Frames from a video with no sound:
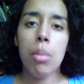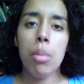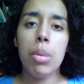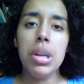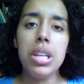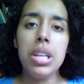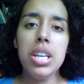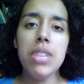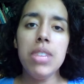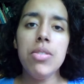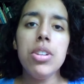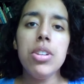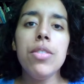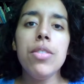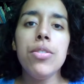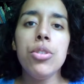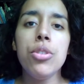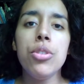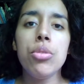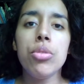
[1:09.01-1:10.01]
But even
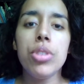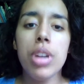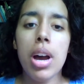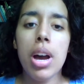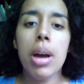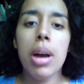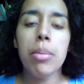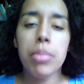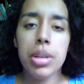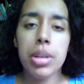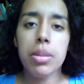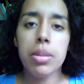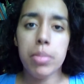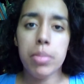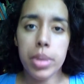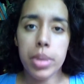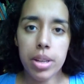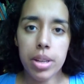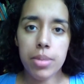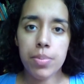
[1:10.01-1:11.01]
if you're not
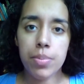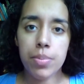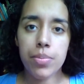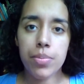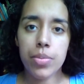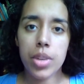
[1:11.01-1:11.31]
B2B,